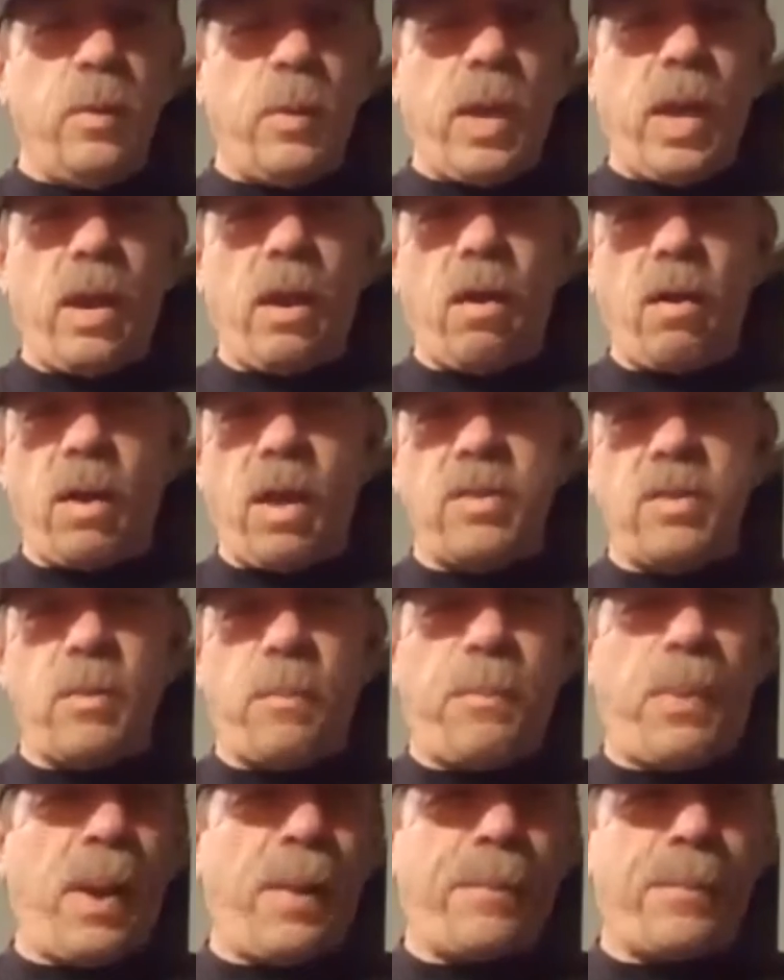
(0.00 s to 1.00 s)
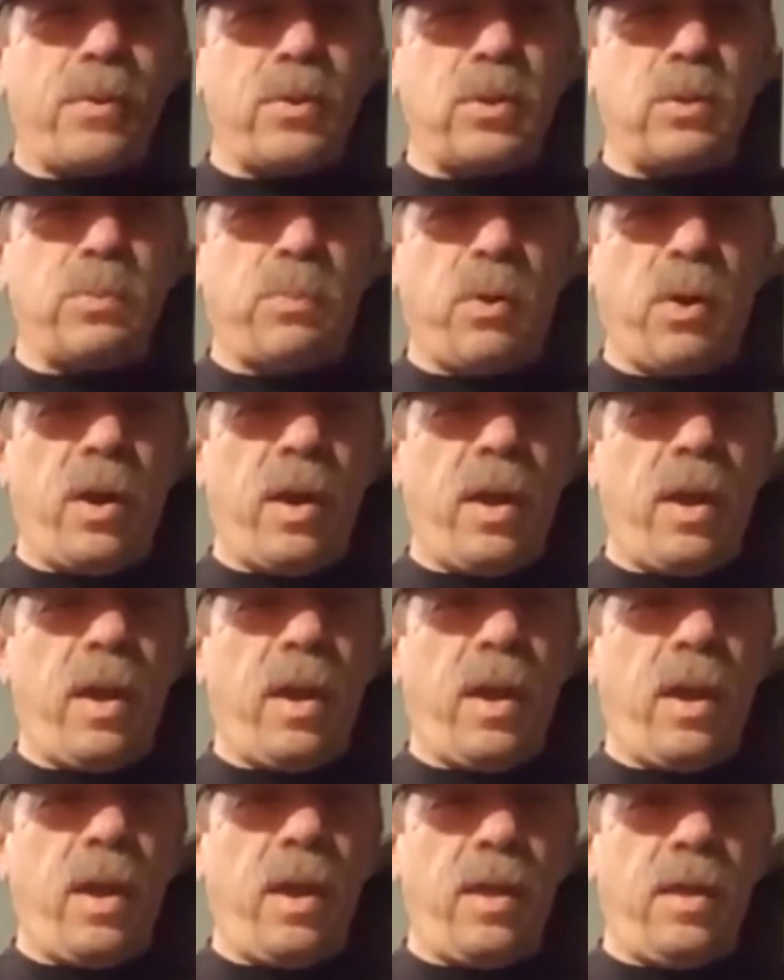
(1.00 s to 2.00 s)
We had all kinds of pepper
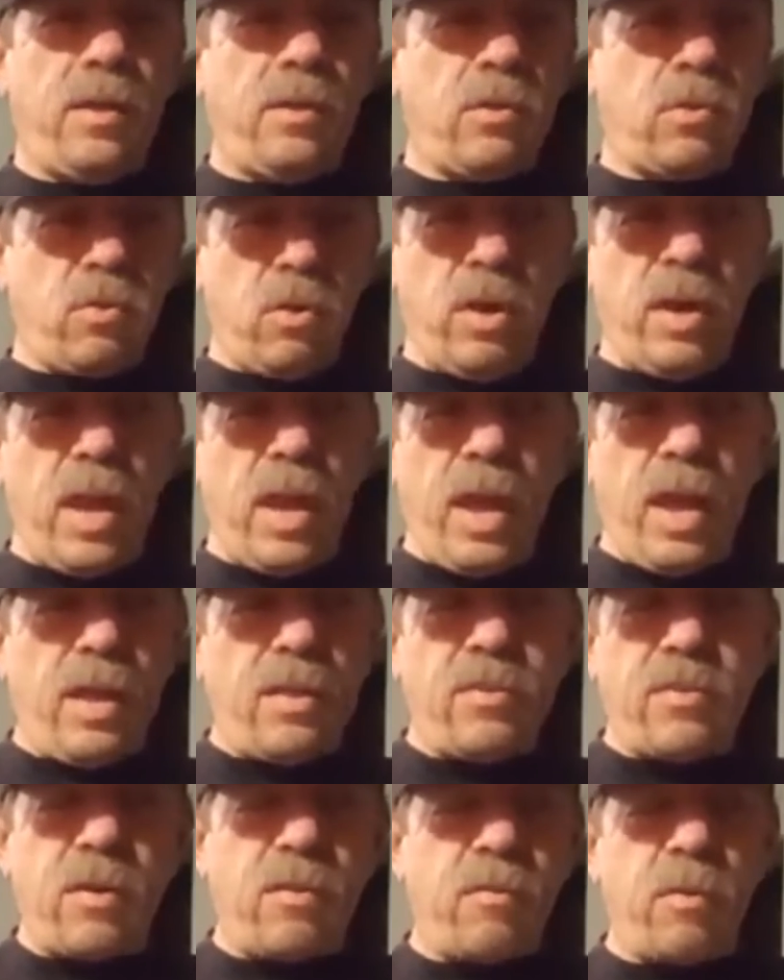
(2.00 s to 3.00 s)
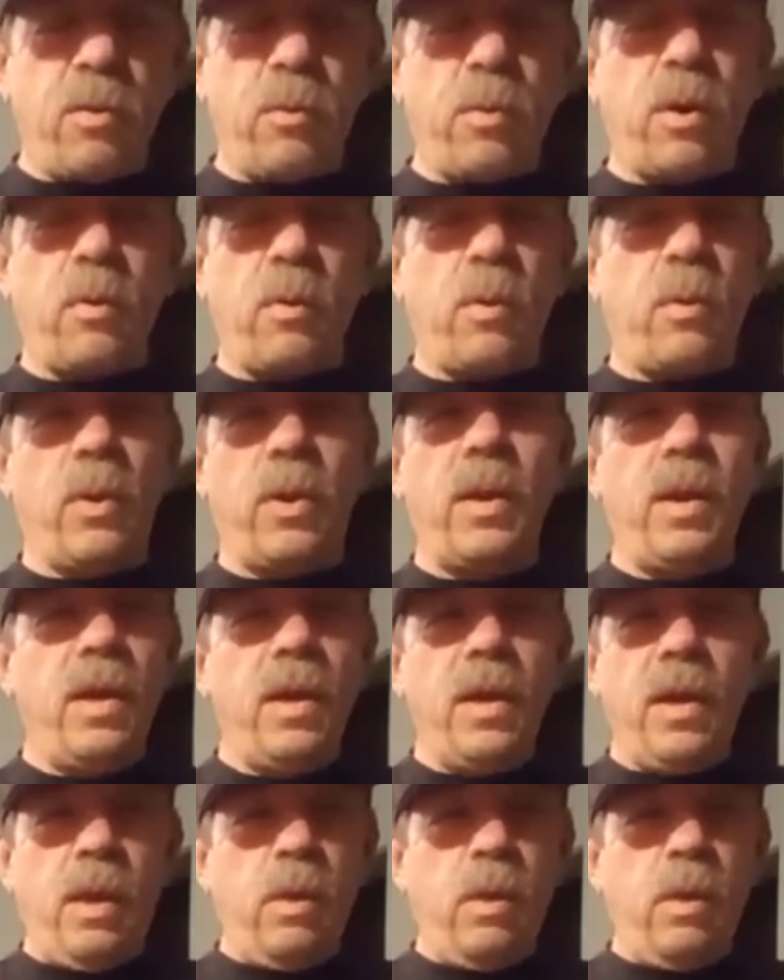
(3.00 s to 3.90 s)
spray and grenades everywhere we went.